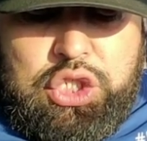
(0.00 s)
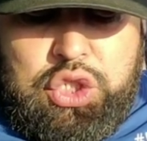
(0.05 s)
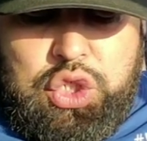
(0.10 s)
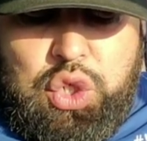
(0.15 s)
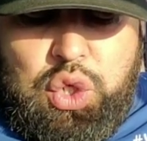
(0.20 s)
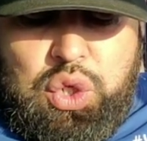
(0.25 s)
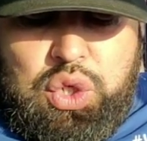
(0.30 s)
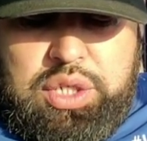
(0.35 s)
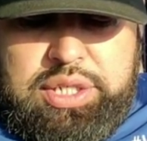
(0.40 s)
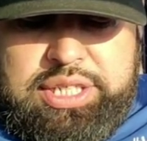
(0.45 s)

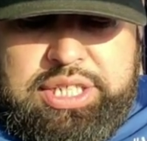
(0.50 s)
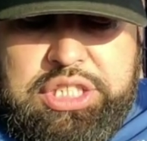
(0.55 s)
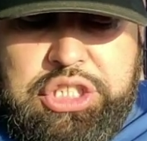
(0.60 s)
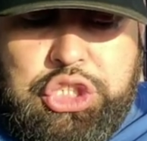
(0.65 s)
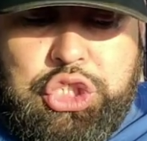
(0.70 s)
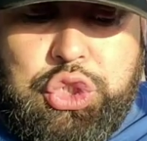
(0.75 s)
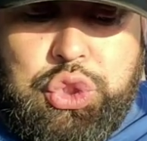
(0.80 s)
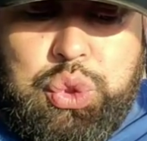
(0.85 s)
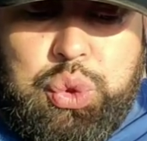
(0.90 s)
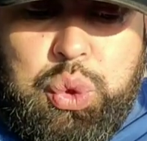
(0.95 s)
nor
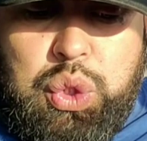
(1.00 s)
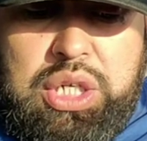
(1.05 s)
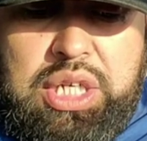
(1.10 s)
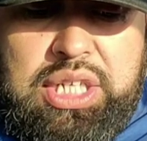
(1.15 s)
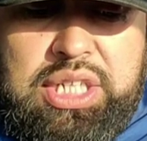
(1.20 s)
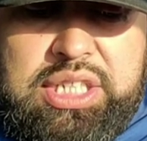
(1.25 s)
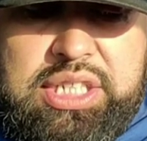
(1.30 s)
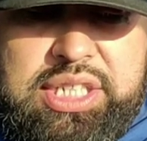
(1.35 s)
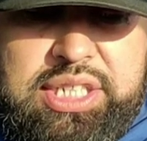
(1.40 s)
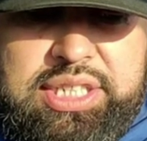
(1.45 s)

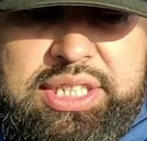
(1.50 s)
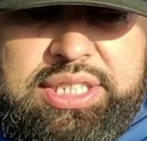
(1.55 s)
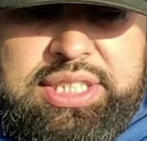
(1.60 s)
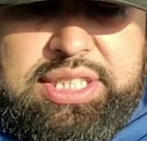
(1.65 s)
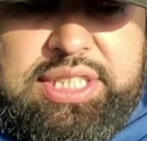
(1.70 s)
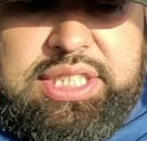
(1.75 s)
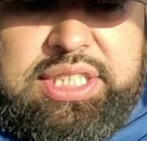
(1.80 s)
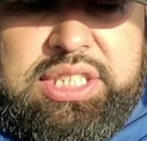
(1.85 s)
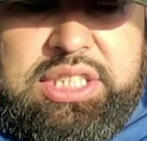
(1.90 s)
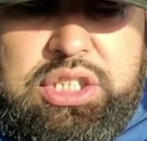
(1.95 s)

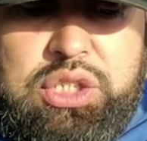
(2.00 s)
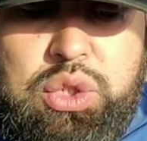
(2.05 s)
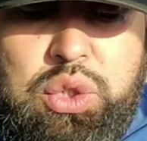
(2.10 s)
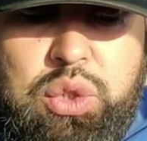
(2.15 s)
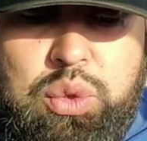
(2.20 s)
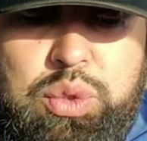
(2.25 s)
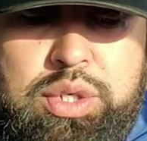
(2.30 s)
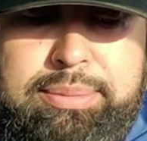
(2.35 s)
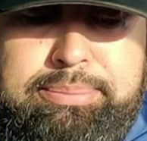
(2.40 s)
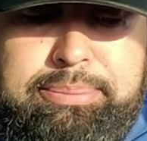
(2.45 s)
drunkards,
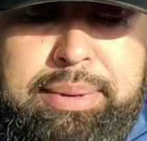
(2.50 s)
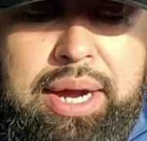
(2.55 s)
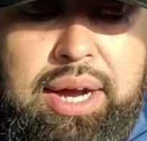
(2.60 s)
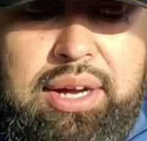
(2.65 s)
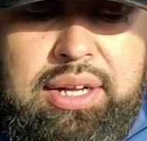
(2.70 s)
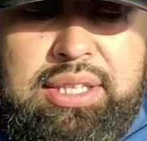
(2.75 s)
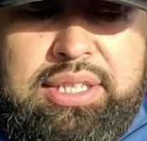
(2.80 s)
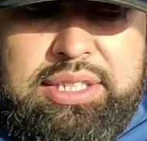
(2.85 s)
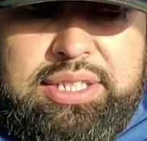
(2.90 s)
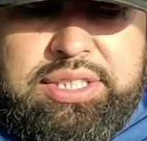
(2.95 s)
nor
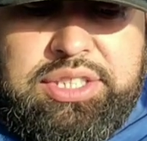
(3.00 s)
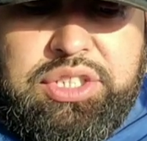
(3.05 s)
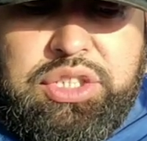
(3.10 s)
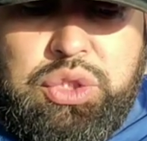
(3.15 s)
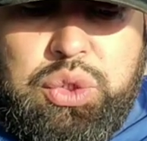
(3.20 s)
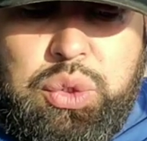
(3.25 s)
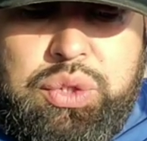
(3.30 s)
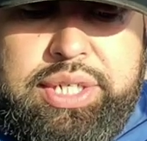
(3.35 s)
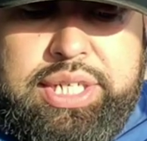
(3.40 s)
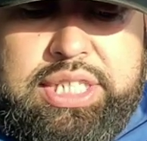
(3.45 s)

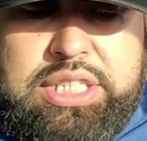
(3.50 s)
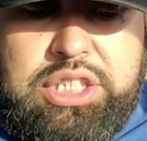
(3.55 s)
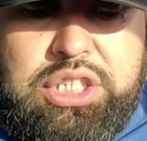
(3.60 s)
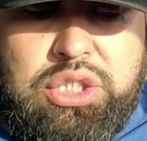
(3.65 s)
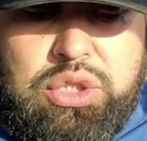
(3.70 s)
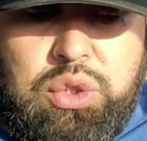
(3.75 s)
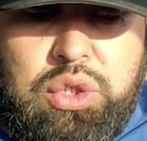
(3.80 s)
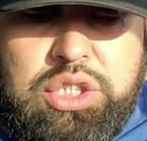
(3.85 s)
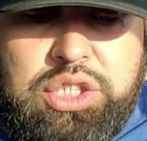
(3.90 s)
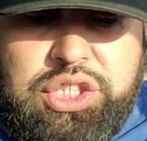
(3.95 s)
revilers, nor
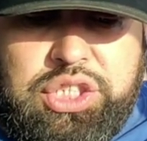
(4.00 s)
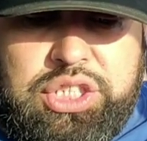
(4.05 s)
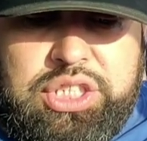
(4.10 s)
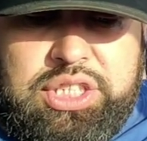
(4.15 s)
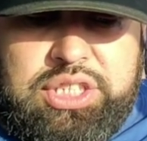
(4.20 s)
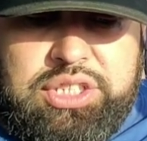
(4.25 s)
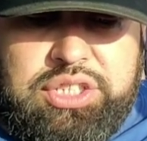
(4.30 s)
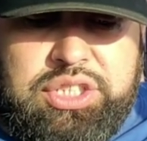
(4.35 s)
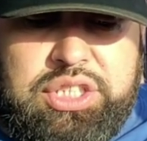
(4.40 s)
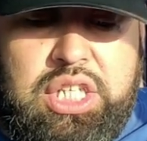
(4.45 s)

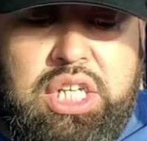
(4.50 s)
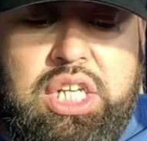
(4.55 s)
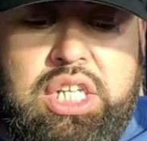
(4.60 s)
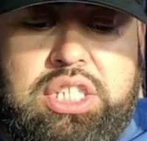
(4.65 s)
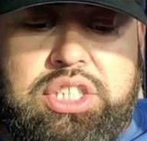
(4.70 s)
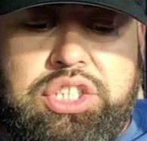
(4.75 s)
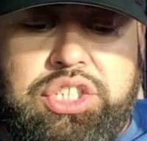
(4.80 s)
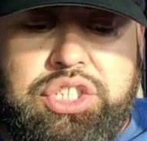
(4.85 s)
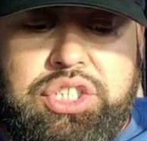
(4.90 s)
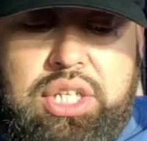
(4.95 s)
extortioners
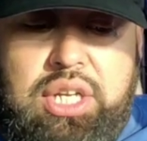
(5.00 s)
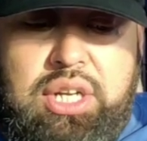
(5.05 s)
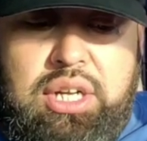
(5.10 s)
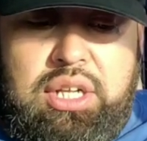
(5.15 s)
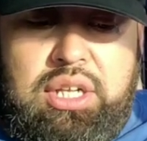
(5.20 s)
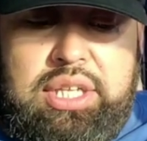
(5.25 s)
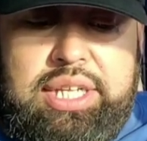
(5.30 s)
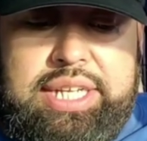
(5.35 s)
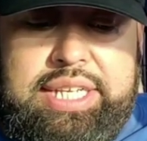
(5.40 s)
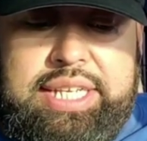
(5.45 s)

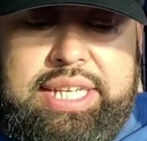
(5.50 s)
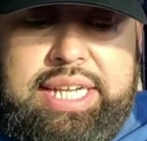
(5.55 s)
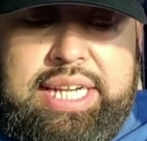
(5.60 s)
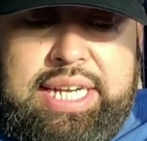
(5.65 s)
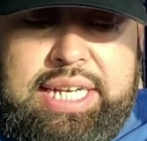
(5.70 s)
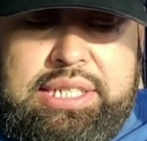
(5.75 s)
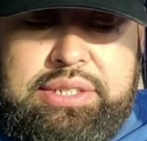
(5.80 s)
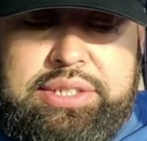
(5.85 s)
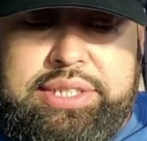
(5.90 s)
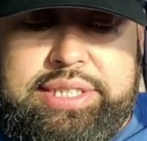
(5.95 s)
shall
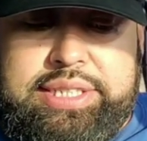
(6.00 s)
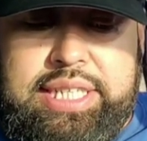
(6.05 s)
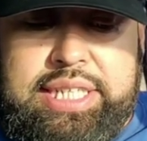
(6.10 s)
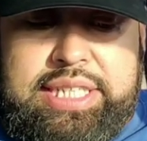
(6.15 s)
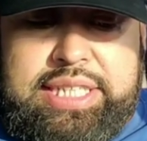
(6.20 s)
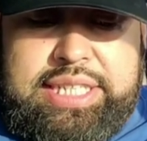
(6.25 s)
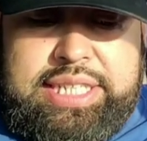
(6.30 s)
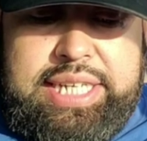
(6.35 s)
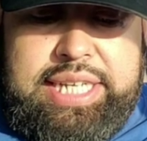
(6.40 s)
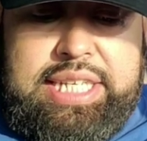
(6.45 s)
inherit
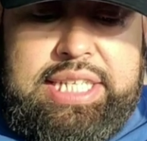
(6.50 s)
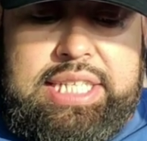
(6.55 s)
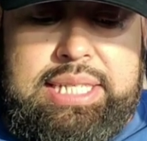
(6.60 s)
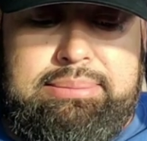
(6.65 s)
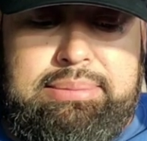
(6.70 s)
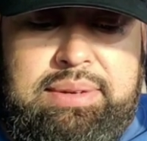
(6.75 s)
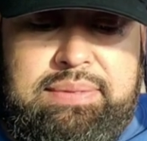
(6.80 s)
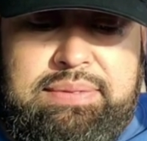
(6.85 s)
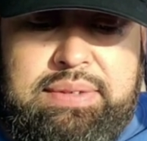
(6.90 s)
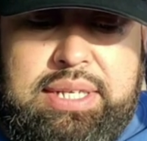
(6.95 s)
the
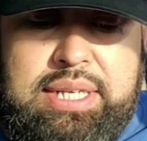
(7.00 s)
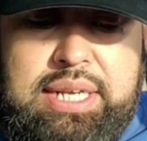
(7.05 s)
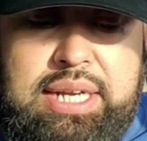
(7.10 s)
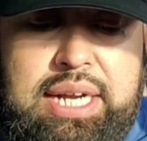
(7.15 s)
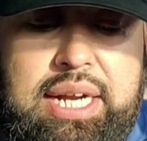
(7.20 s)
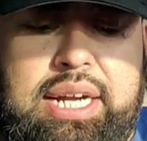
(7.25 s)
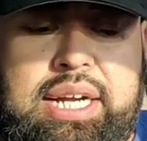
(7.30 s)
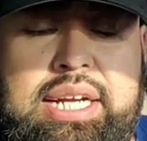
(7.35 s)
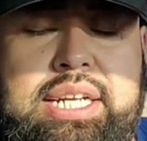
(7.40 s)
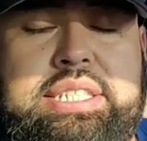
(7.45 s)
kingdom of
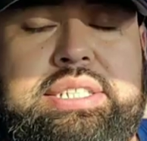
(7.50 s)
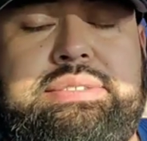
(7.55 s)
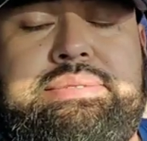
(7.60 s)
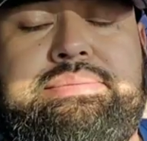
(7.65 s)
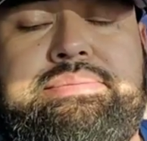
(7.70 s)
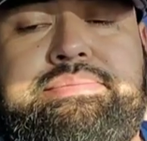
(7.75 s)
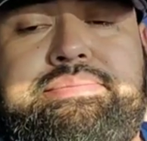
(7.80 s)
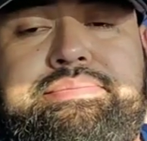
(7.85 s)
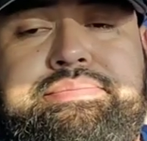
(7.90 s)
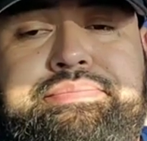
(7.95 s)

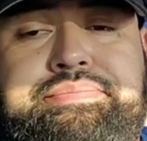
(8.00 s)
God.